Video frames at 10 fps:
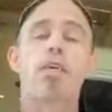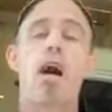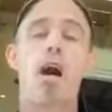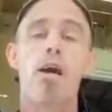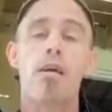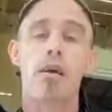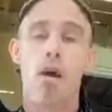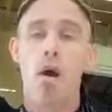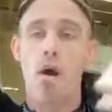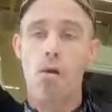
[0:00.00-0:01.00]
side
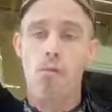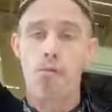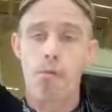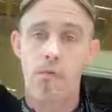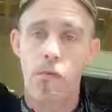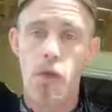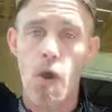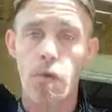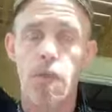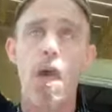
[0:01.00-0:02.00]
of the
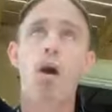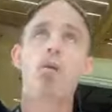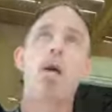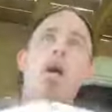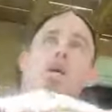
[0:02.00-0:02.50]
hotel,